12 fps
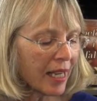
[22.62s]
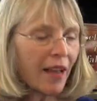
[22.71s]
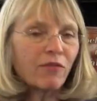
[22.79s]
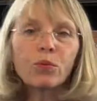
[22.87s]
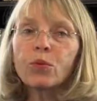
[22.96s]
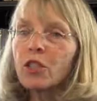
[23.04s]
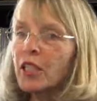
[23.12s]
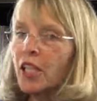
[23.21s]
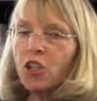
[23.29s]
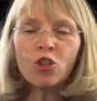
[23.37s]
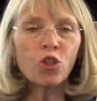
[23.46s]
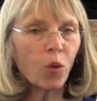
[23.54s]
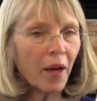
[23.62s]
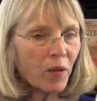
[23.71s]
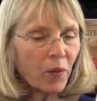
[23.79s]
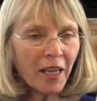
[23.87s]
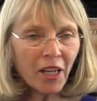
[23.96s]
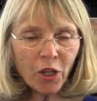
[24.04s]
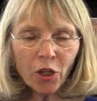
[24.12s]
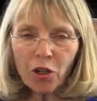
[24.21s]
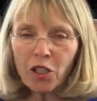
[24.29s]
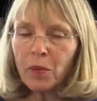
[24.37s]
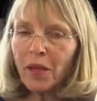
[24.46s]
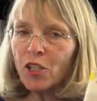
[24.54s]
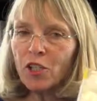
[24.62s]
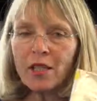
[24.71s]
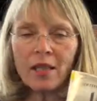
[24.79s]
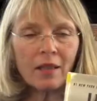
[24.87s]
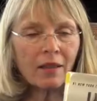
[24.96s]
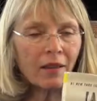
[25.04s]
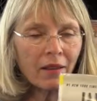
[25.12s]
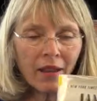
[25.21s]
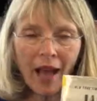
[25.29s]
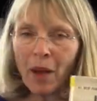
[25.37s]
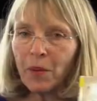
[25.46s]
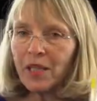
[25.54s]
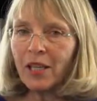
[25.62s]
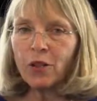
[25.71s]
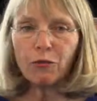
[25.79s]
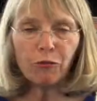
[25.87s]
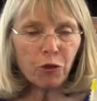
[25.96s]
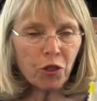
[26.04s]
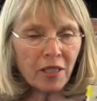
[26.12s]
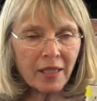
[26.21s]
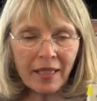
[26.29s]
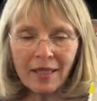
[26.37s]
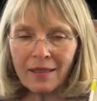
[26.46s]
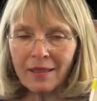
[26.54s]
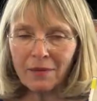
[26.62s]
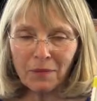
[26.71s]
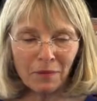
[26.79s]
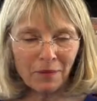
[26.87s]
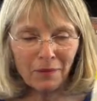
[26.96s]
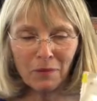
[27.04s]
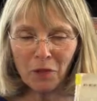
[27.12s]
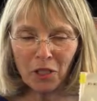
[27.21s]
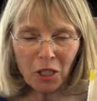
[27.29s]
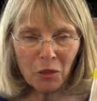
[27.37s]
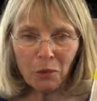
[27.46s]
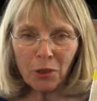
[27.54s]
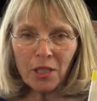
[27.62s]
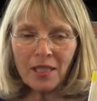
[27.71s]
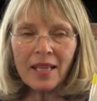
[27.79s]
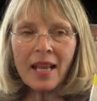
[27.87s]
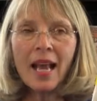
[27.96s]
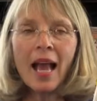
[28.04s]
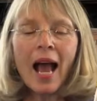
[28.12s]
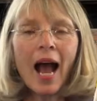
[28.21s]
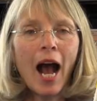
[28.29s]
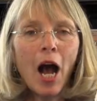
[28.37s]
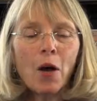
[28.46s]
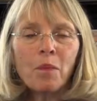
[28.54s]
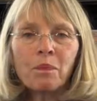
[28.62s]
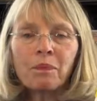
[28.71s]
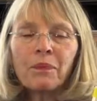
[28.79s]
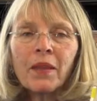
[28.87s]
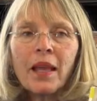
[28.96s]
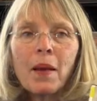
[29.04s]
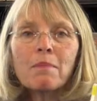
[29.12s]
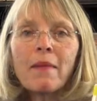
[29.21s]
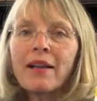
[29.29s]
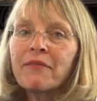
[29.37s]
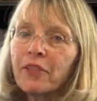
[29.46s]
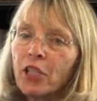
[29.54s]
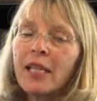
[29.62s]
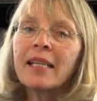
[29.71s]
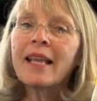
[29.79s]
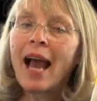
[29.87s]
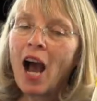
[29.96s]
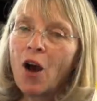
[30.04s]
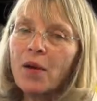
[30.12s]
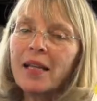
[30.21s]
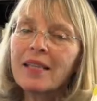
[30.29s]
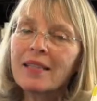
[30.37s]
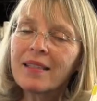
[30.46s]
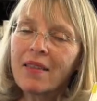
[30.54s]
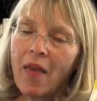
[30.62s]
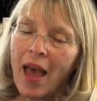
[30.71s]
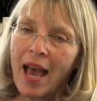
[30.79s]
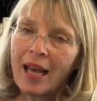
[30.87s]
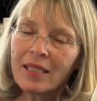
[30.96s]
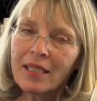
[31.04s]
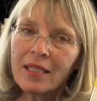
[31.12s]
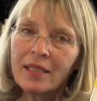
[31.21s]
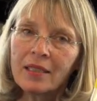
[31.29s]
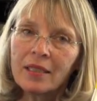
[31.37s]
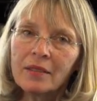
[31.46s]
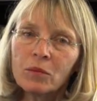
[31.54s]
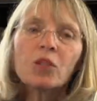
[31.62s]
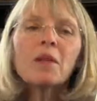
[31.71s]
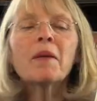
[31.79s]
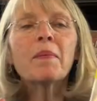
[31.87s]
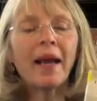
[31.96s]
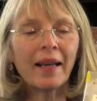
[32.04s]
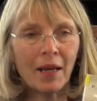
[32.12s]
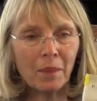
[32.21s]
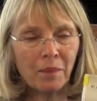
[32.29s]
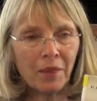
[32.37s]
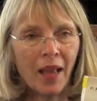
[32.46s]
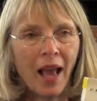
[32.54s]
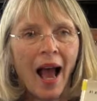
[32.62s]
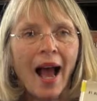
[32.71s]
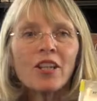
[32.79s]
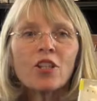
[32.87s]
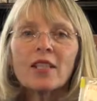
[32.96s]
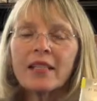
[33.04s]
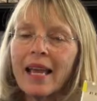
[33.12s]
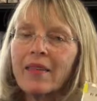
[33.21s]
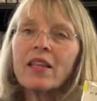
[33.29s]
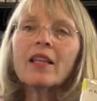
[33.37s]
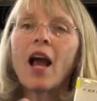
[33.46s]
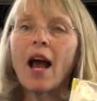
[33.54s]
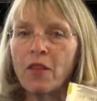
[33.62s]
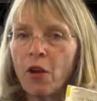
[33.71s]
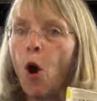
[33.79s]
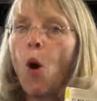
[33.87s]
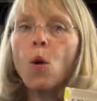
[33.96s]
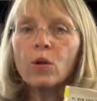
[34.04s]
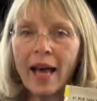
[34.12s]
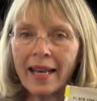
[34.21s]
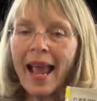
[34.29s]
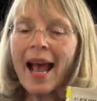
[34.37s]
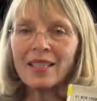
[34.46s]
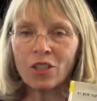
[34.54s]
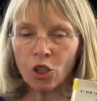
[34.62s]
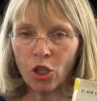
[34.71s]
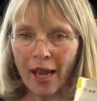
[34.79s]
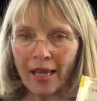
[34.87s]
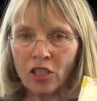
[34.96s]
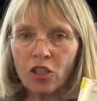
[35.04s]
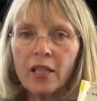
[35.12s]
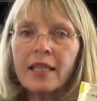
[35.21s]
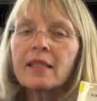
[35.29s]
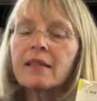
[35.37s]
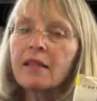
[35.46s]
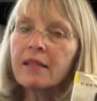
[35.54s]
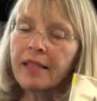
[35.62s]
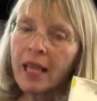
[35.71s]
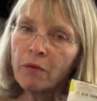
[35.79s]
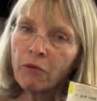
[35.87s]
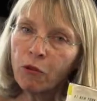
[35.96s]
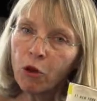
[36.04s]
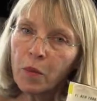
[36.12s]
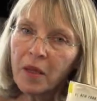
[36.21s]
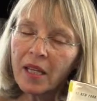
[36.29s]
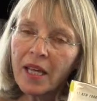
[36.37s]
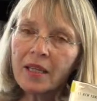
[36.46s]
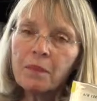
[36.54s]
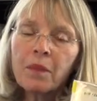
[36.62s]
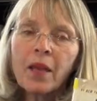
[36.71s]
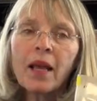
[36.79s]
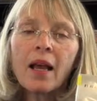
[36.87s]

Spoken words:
have really enjoyed reading her, especially, I would say, the first six books. My feeling now is that, well, let me back up. I should say that a whole lot hasn't changed. It's the same formula.